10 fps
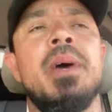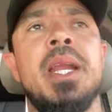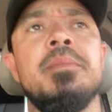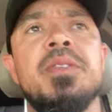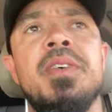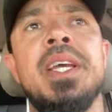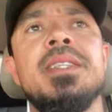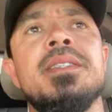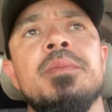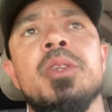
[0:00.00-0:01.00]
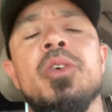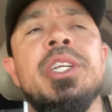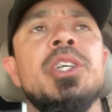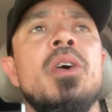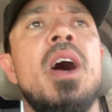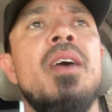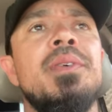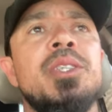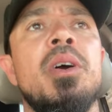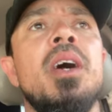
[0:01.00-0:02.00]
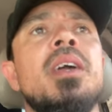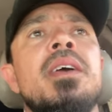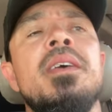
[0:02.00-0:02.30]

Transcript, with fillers: My name's Vince. I'm with Green Joe Coffee Truck.